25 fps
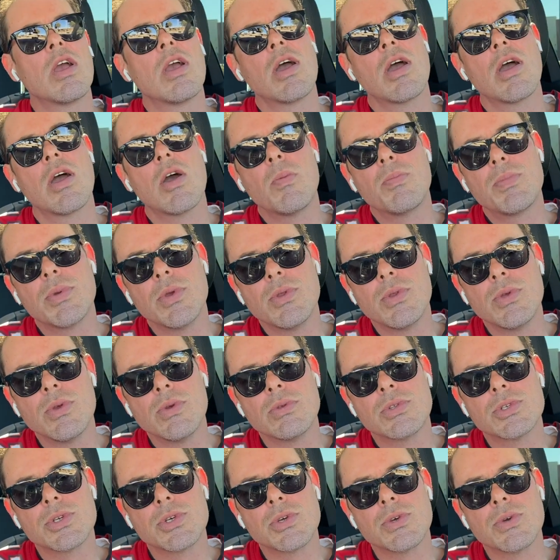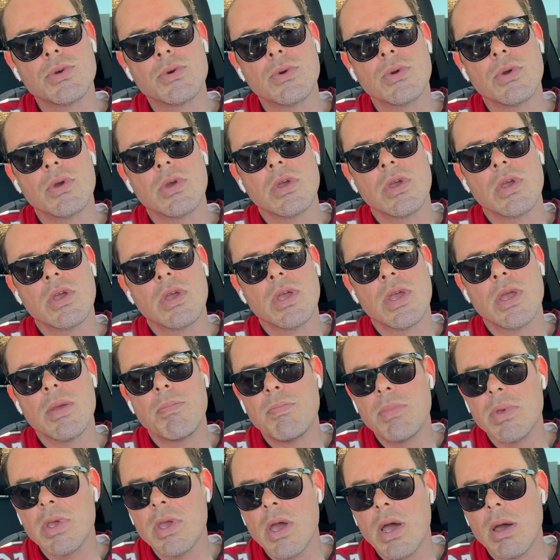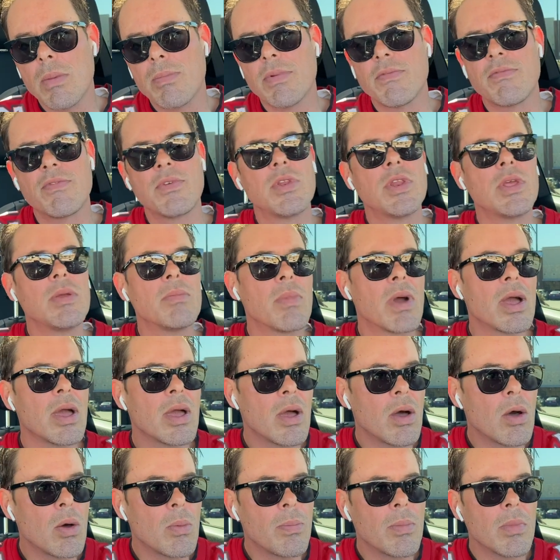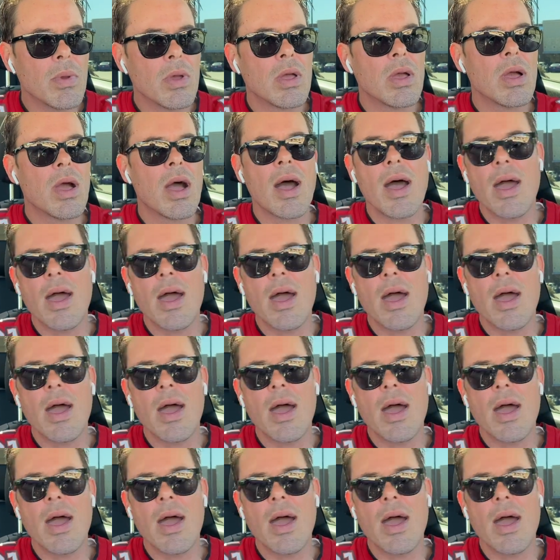I hope you do too. Hit me up if you need my help.